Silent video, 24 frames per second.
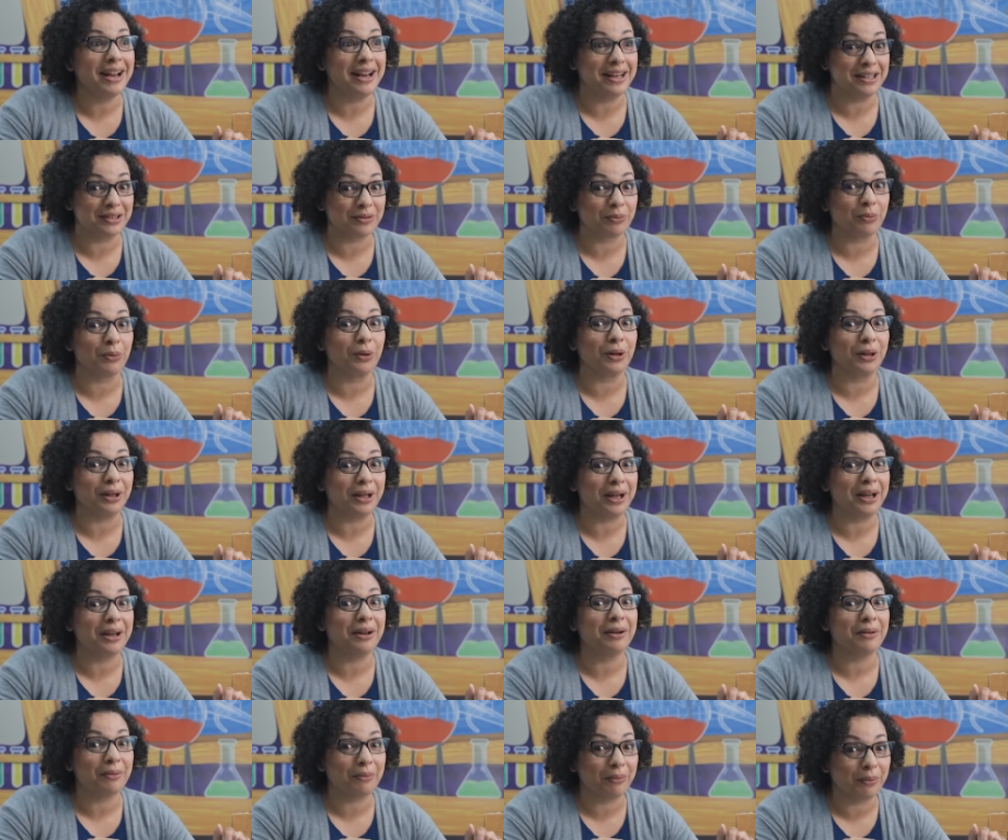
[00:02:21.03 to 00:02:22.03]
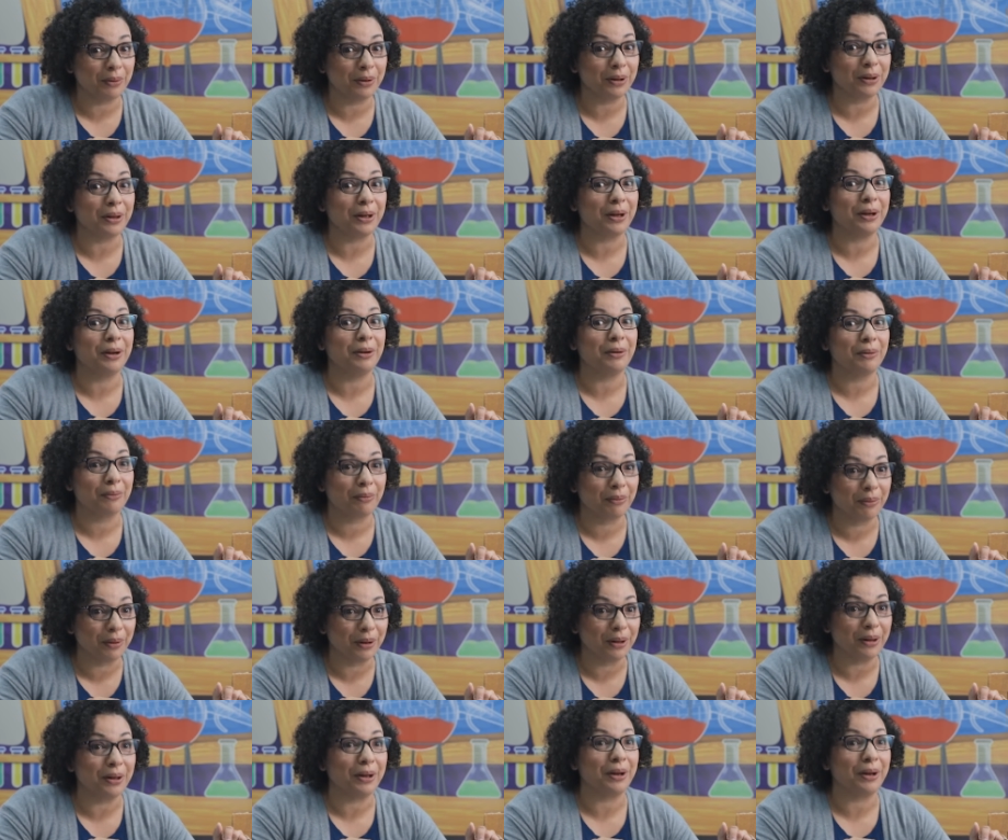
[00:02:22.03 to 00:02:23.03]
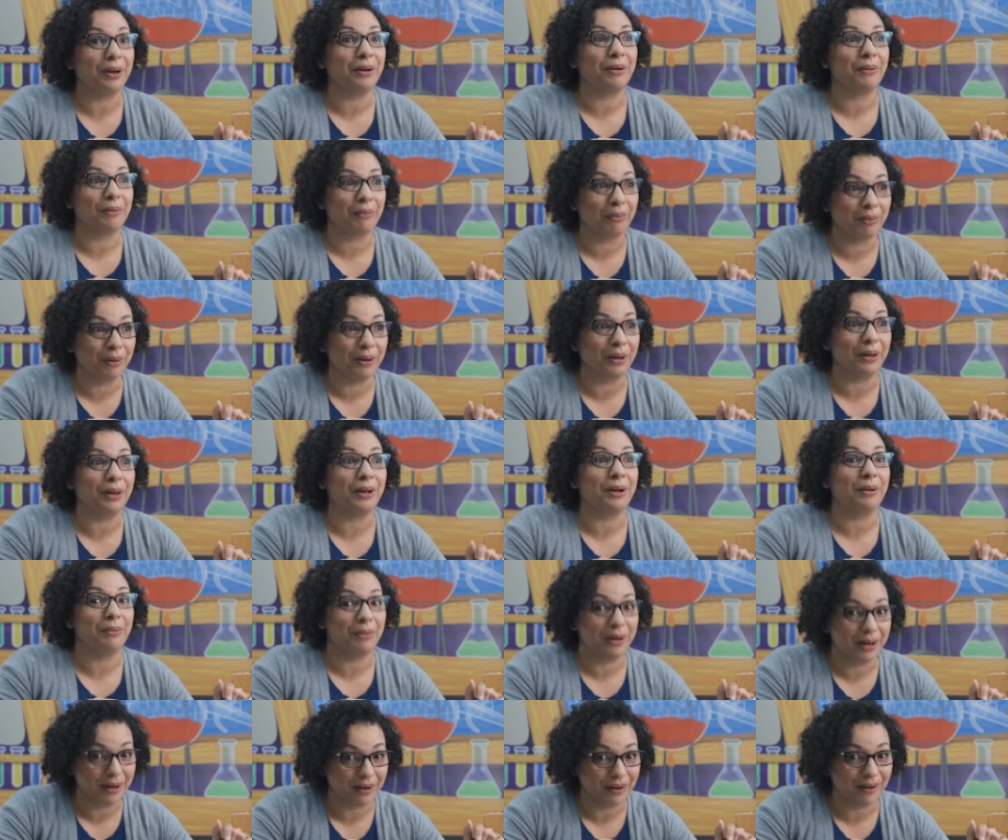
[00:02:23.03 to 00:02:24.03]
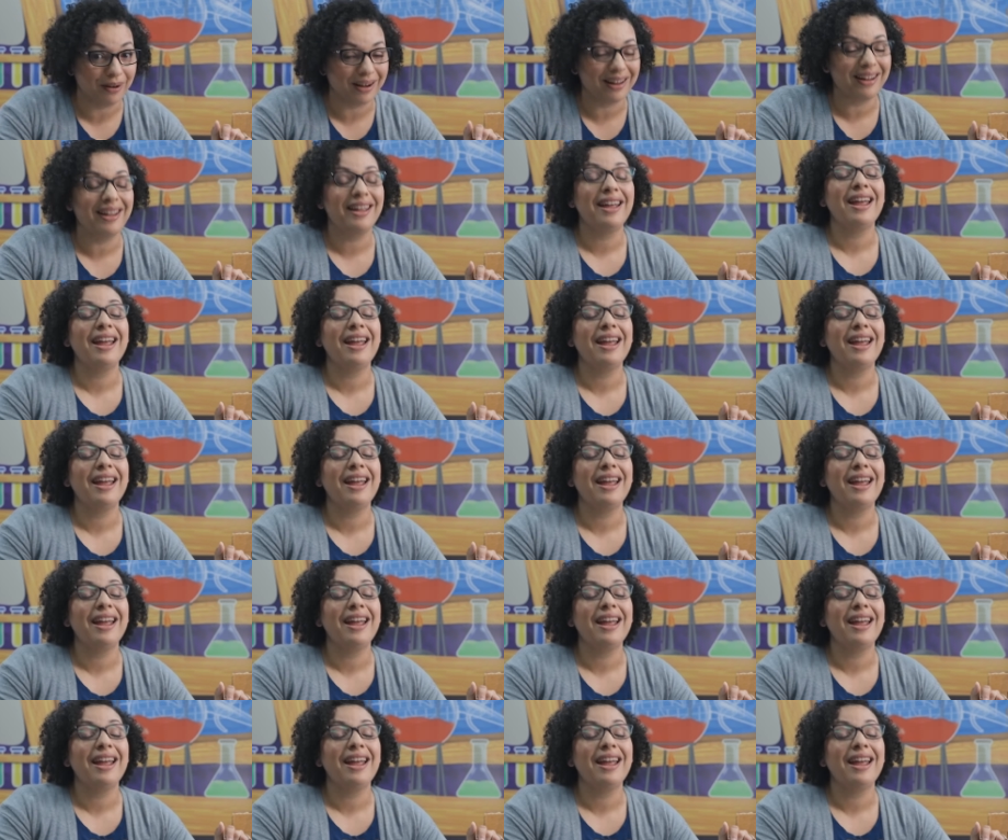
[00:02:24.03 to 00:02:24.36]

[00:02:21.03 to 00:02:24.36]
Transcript: It's really, really, really, really weird.